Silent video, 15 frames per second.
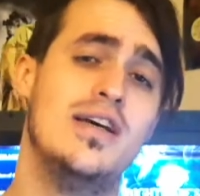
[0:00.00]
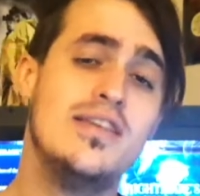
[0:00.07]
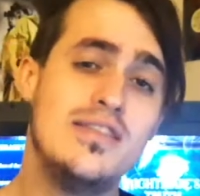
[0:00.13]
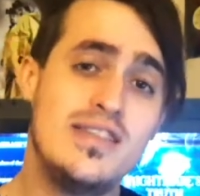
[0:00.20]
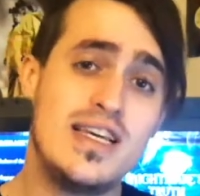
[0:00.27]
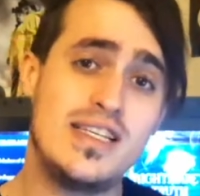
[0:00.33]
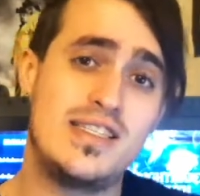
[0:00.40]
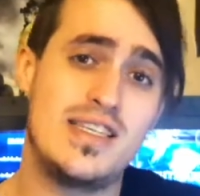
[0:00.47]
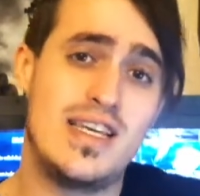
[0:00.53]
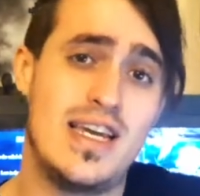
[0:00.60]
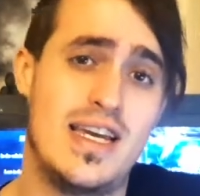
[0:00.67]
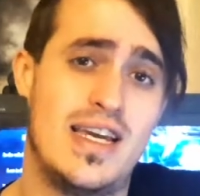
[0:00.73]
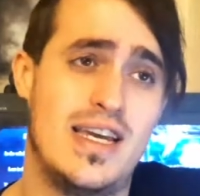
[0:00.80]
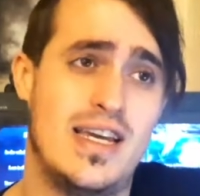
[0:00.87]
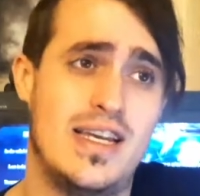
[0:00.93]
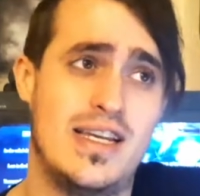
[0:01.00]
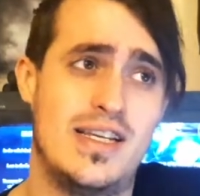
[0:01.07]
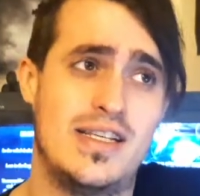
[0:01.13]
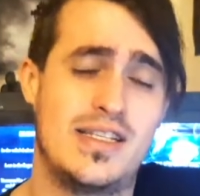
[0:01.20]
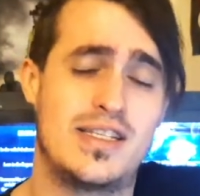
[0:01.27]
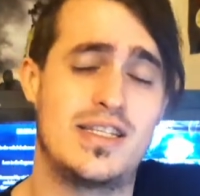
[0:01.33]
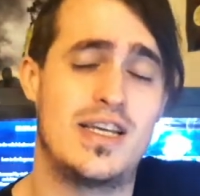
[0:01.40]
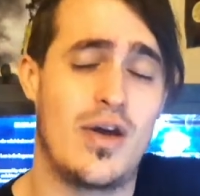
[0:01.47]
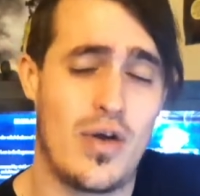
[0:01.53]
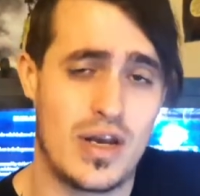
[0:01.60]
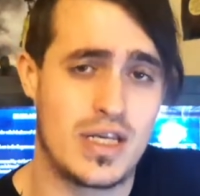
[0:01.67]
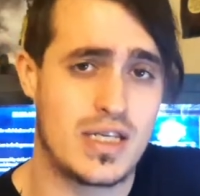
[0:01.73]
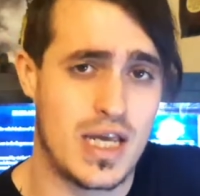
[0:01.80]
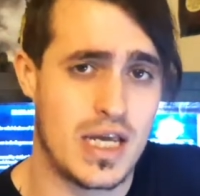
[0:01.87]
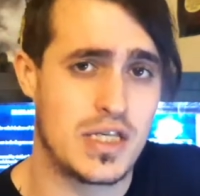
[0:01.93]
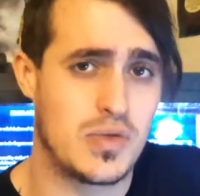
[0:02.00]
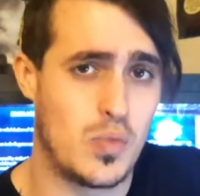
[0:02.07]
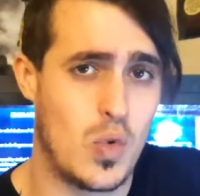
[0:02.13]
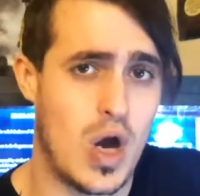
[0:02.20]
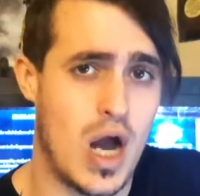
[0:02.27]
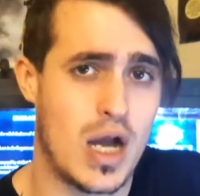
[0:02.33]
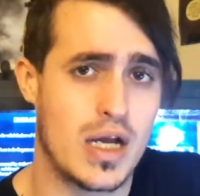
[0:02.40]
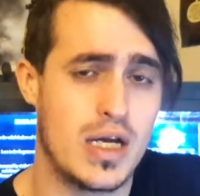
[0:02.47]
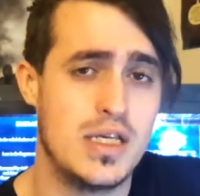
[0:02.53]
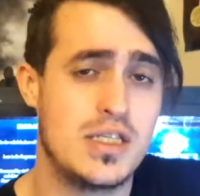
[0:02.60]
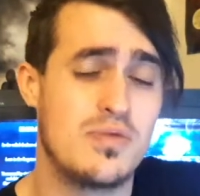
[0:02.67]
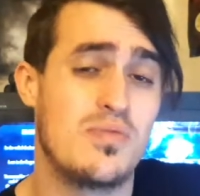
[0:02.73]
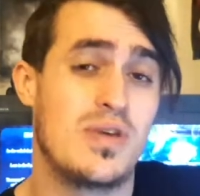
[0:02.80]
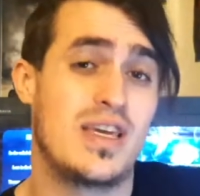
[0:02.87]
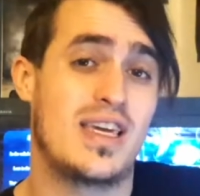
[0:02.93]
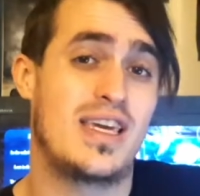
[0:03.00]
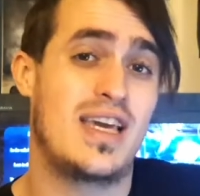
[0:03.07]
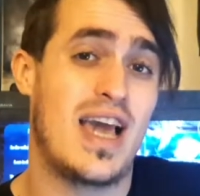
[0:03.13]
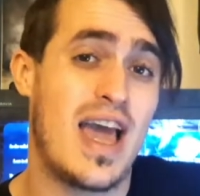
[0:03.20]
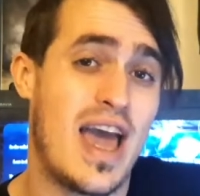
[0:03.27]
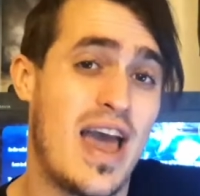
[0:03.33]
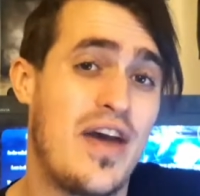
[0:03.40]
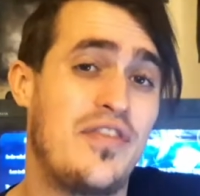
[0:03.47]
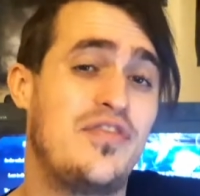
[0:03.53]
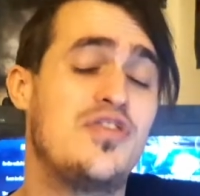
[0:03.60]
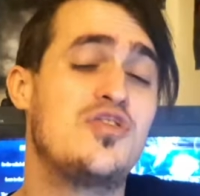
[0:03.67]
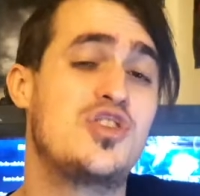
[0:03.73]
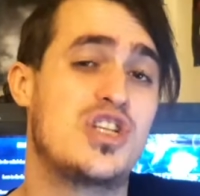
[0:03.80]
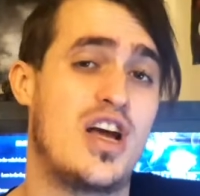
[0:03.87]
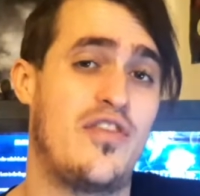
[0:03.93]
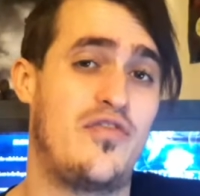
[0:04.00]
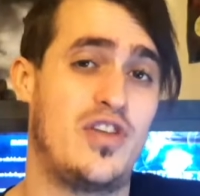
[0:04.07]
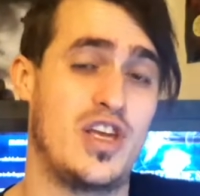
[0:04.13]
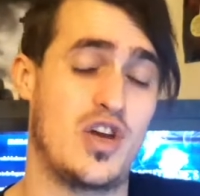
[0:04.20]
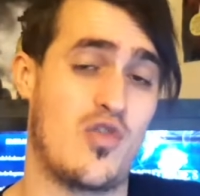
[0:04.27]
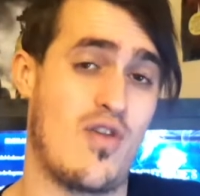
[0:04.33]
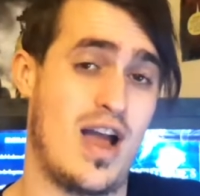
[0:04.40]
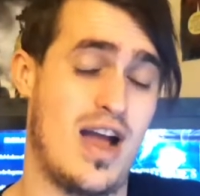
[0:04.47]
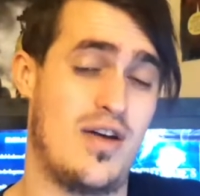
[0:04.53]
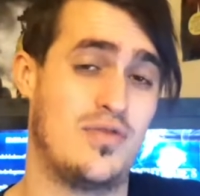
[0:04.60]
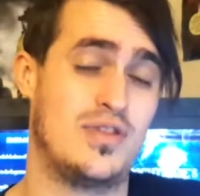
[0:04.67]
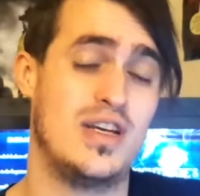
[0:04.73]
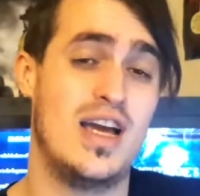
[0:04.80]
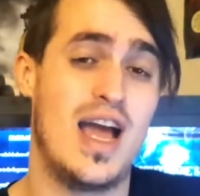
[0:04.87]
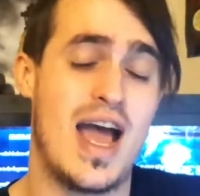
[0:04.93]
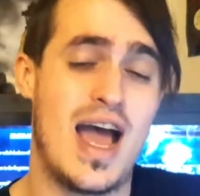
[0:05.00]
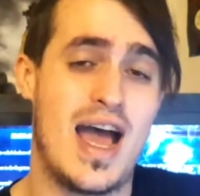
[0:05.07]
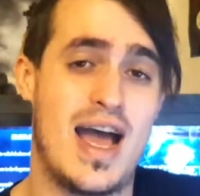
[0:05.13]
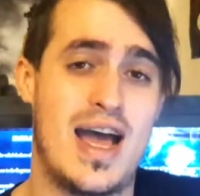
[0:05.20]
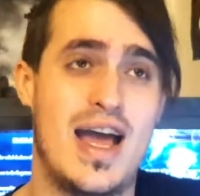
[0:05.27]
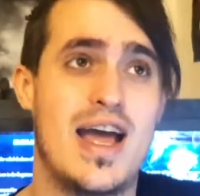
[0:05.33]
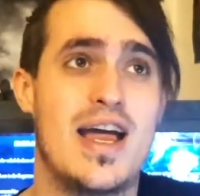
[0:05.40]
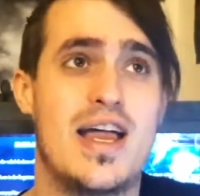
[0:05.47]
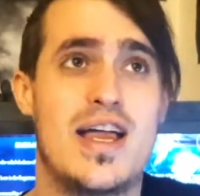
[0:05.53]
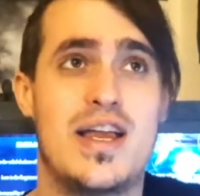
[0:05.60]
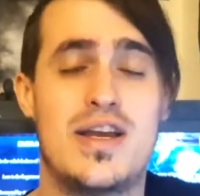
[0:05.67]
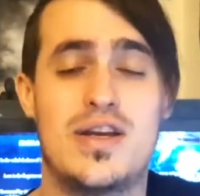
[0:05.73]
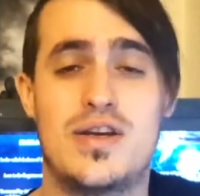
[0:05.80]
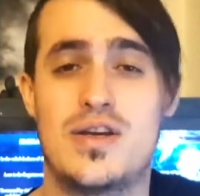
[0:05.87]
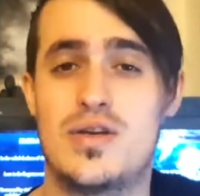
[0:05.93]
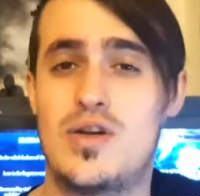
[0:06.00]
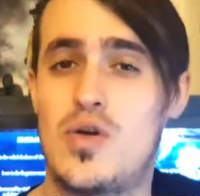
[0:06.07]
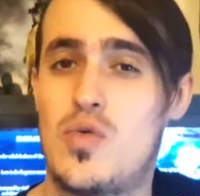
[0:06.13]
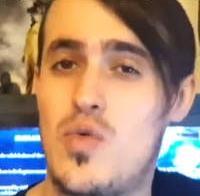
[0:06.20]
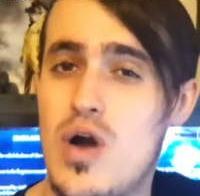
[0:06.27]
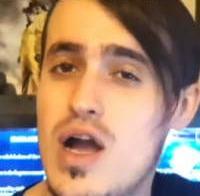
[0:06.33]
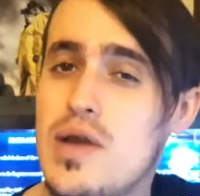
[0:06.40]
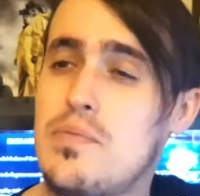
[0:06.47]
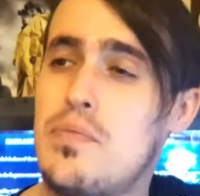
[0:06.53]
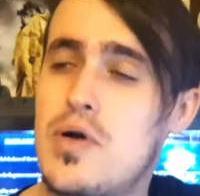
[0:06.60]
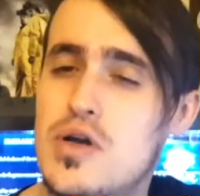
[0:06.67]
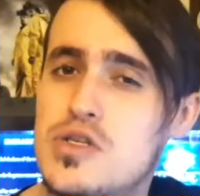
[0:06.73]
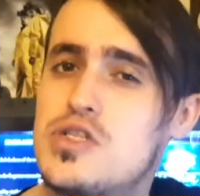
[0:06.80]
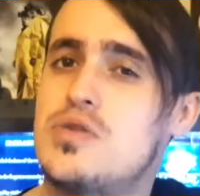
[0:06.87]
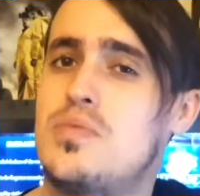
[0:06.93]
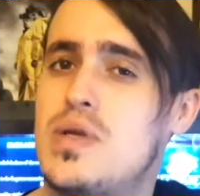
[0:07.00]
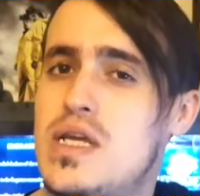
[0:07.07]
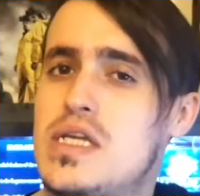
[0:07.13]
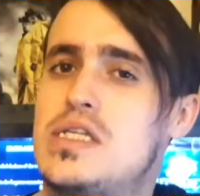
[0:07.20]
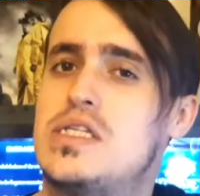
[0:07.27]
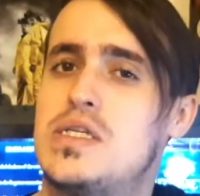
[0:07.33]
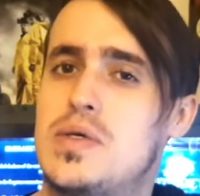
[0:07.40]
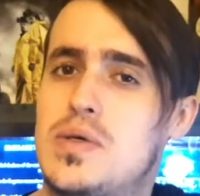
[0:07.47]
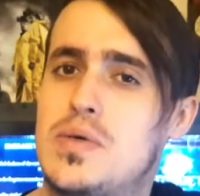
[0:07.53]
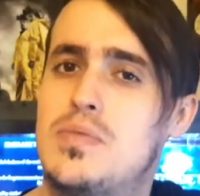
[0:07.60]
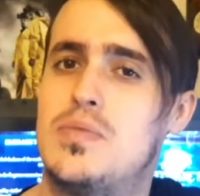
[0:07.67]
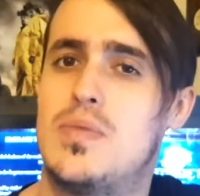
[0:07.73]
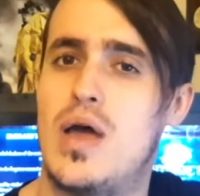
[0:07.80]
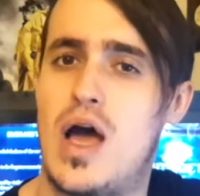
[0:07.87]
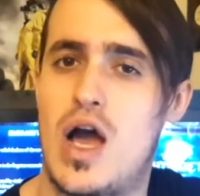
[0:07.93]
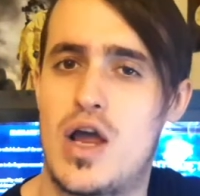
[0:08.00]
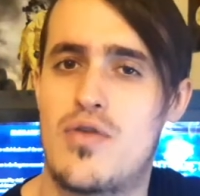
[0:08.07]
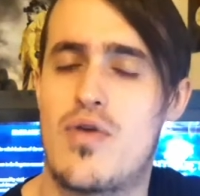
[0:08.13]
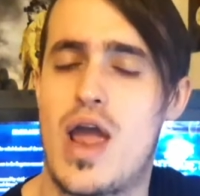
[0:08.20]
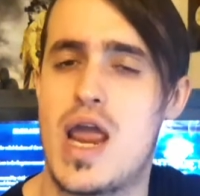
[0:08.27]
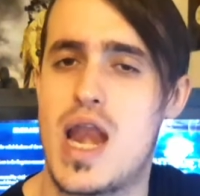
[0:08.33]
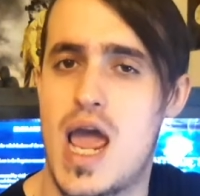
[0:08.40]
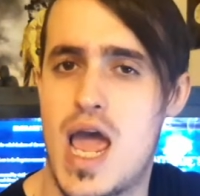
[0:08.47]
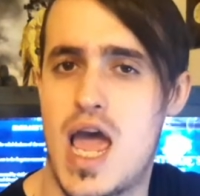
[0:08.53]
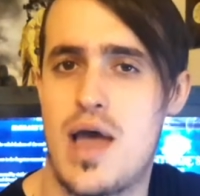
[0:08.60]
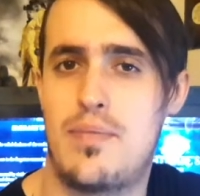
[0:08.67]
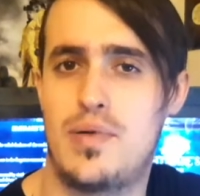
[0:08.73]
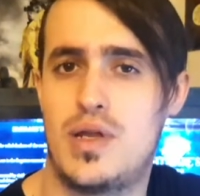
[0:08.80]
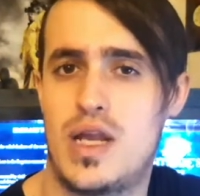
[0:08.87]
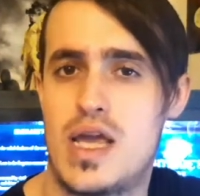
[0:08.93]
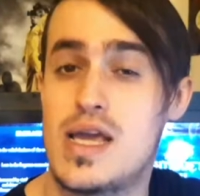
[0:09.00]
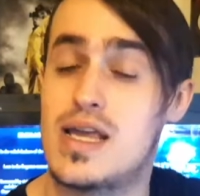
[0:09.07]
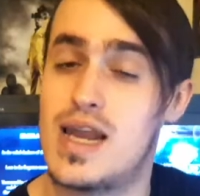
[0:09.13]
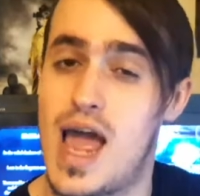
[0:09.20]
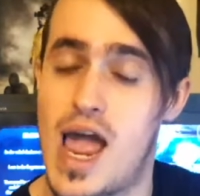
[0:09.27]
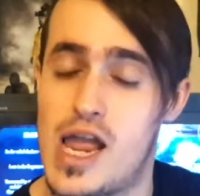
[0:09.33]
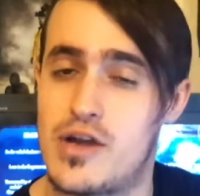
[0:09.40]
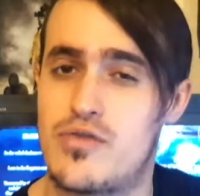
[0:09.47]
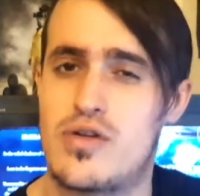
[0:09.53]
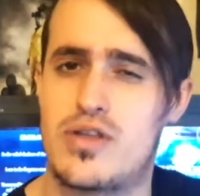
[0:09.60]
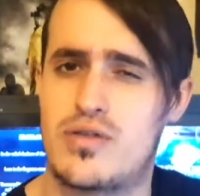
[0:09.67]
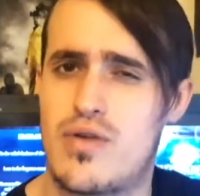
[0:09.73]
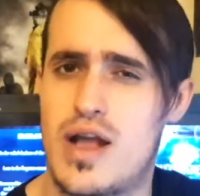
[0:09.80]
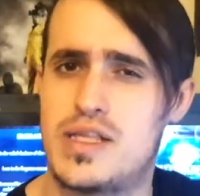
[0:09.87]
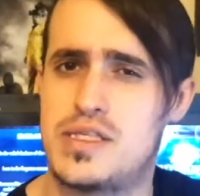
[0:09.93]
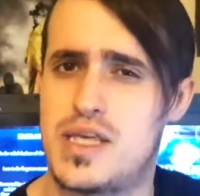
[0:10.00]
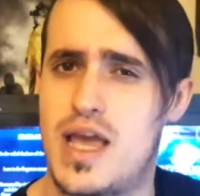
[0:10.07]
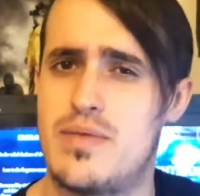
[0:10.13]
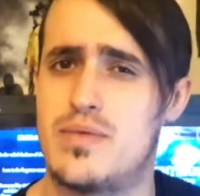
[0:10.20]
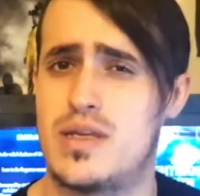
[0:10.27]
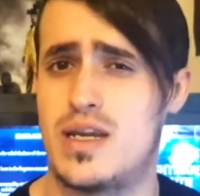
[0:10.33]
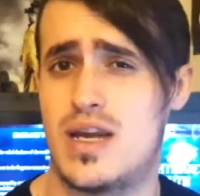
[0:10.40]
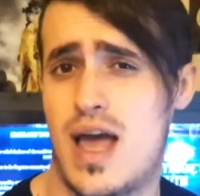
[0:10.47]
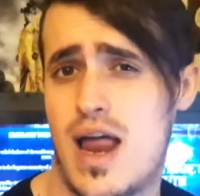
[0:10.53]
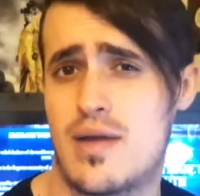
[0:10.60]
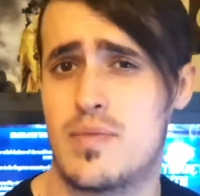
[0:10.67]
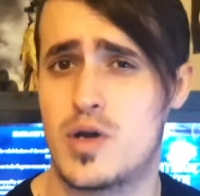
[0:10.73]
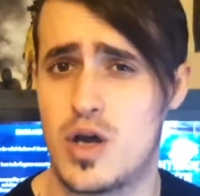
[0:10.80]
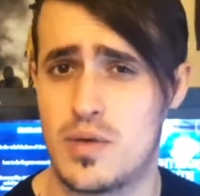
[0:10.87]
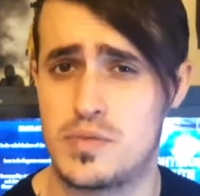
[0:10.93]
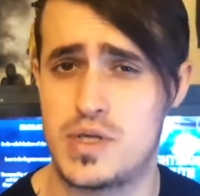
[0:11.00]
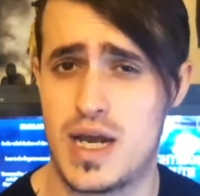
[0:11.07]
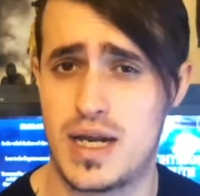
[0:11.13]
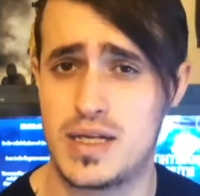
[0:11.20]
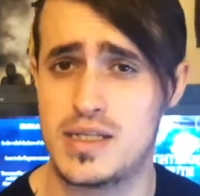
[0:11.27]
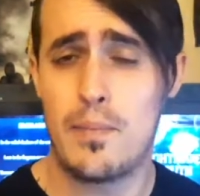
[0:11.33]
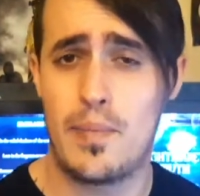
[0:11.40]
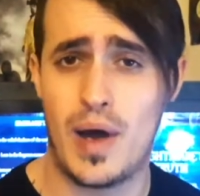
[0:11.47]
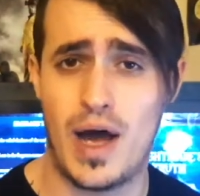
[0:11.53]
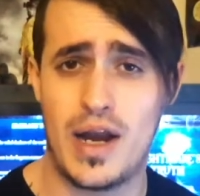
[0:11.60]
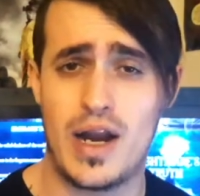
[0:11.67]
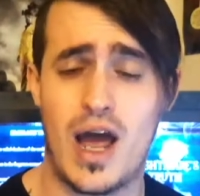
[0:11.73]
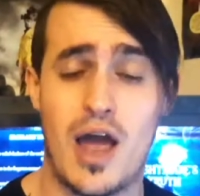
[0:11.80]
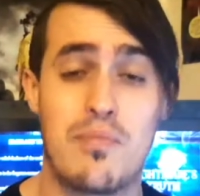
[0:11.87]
this is going to take some work, some careful shuffling around, and quite possibly some irate hair pulling and angry threats aimed at inanimate objects, but I